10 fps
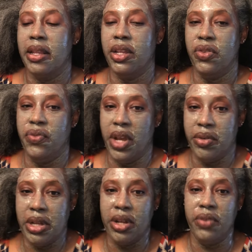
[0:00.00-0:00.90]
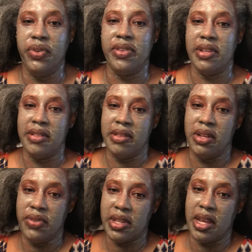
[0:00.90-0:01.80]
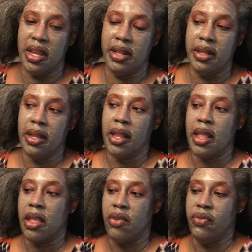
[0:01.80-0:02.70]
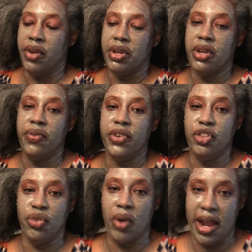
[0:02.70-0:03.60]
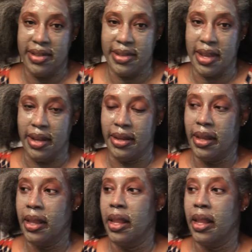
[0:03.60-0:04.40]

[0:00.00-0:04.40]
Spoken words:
is very good for sensitive skin, very good for dry skin.